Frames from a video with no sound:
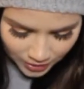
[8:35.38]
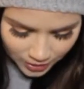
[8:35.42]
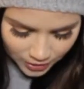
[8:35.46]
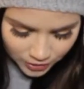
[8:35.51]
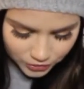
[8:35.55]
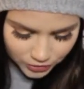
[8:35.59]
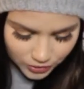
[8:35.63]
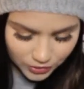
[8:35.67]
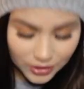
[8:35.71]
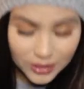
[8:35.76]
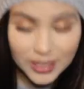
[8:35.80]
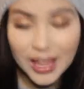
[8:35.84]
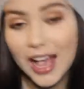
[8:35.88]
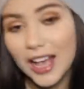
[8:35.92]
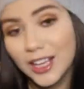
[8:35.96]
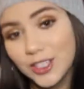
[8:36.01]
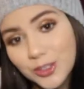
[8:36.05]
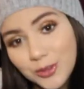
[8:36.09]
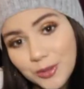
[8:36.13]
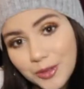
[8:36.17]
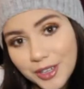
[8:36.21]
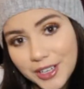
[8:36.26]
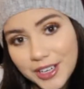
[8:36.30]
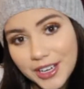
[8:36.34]
so the
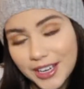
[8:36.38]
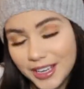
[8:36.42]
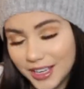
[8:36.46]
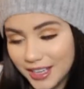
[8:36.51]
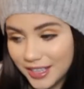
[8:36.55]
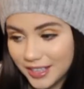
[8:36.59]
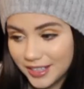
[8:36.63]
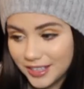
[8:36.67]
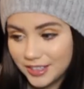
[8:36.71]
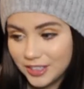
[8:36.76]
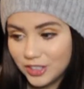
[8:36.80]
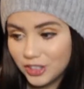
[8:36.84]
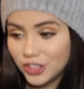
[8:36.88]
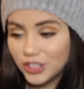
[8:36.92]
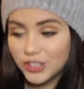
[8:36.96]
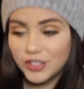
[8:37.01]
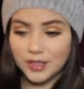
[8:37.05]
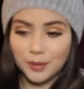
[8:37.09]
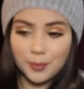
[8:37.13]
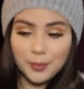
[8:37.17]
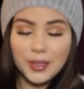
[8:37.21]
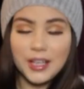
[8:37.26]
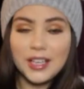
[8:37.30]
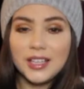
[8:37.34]
last one is just
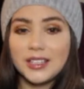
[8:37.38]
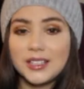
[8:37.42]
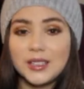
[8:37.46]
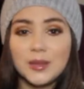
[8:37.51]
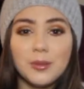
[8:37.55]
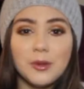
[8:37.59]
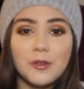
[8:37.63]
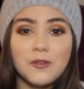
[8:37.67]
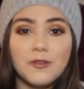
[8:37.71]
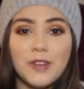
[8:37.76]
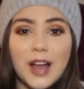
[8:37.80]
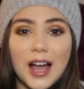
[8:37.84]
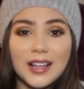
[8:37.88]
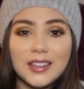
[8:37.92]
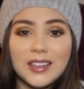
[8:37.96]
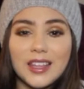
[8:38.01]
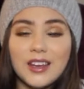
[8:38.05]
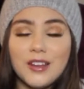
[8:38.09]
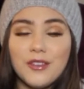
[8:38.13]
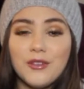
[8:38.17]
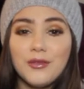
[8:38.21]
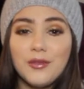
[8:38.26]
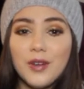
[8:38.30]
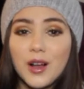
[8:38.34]
the plain simple fact
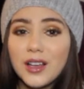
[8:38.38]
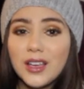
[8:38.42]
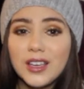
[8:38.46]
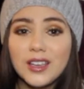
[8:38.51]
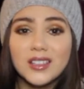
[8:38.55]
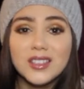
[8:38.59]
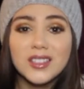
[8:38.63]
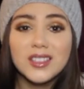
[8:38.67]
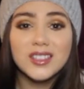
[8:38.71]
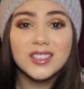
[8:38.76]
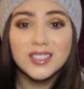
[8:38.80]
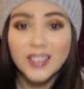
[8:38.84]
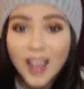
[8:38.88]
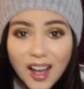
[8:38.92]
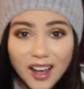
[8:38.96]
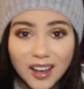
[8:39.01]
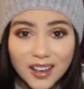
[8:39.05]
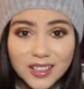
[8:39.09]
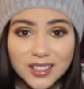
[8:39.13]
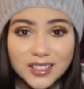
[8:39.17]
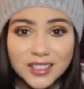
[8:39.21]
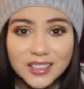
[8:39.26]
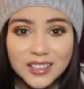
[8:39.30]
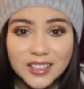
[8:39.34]
that it
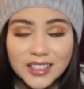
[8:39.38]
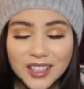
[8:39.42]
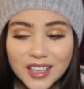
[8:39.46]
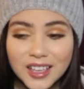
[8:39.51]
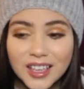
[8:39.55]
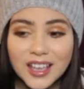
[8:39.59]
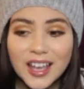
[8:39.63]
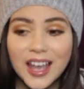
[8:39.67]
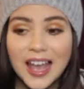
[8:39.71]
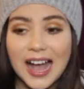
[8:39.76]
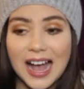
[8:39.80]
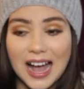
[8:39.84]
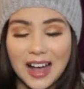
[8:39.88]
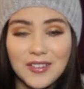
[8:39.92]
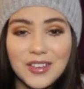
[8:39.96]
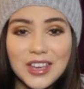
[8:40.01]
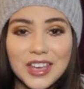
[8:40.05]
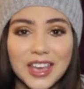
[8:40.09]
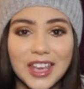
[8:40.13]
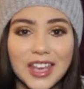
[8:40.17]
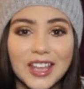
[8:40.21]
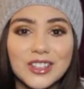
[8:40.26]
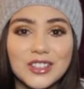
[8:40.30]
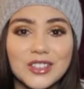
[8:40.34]
sucks.
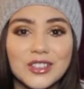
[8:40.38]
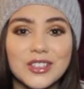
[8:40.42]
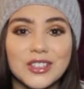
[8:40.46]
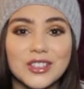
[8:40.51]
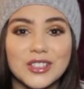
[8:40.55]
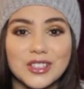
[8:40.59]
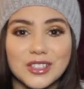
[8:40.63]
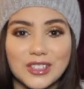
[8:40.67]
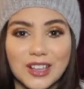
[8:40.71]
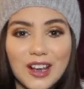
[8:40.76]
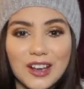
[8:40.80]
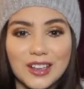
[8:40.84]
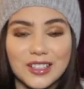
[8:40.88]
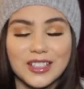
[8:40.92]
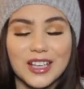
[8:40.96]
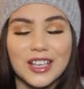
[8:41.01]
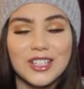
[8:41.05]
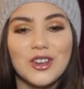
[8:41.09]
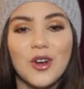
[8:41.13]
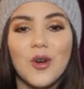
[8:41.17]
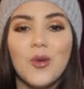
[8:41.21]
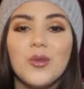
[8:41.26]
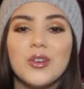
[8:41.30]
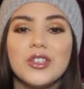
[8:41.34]
Having cancer sucks. I
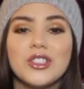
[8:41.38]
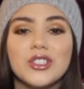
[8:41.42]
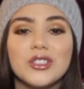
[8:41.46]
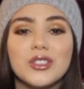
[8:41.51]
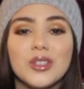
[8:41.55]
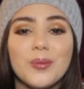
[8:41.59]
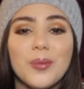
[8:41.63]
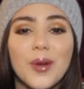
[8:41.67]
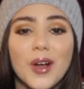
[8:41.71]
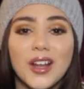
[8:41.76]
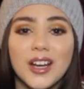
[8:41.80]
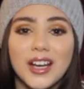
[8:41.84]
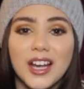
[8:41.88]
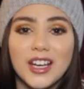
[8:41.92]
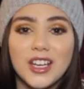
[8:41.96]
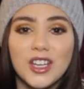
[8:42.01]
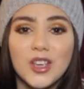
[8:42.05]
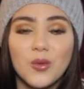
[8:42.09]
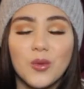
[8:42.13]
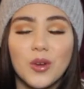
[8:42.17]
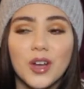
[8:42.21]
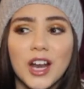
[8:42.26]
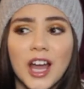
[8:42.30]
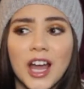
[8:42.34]
don't wish this upon
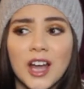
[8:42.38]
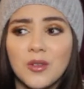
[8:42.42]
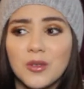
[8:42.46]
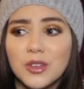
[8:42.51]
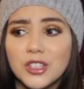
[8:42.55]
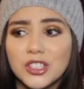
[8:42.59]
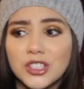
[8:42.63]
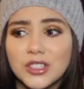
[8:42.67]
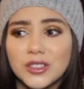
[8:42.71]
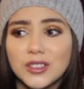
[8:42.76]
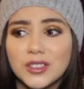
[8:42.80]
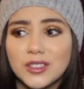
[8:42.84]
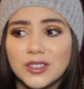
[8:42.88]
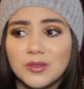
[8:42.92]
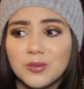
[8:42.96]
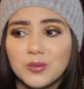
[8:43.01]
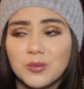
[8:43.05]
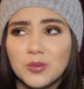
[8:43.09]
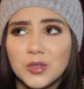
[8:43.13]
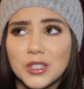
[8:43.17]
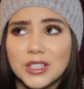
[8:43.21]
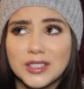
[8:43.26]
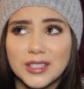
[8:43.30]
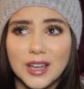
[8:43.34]
anyone. I wish this
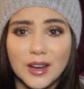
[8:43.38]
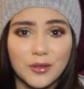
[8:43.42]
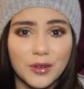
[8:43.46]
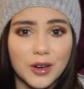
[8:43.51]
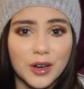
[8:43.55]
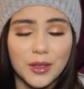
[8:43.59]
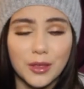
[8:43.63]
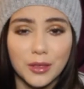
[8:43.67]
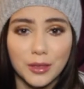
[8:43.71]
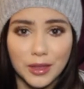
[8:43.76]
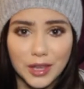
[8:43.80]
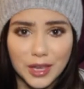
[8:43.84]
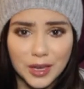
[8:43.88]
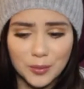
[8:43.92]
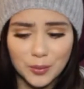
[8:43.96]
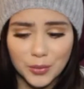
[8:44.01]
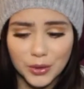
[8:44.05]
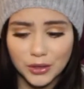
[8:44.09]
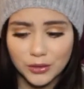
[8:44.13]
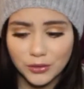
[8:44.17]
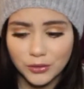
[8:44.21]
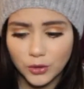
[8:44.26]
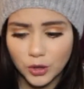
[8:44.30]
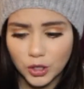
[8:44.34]
was never a thing,
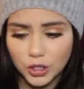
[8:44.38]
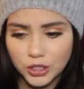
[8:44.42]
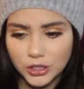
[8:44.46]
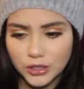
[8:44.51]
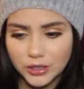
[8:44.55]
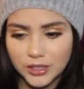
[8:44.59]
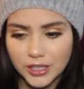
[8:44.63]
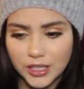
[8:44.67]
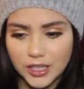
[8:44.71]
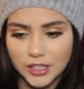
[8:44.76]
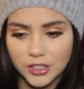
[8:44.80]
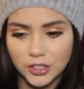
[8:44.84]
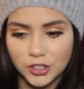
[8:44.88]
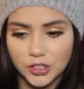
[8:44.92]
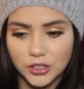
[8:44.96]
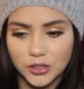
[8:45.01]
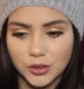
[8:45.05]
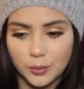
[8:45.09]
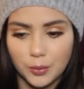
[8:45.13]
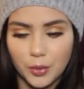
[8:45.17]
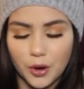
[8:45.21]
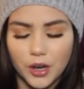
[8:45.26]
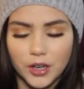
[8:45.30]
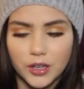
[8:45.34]
but unfortunately it's just
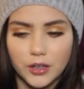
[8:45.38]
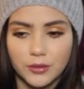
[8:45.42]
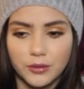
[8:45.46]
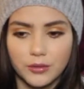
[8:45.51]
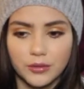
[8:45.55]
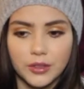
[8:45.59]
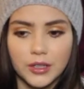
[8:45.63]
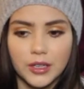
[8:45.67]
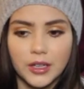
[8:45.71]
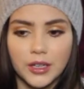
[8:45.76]
a part of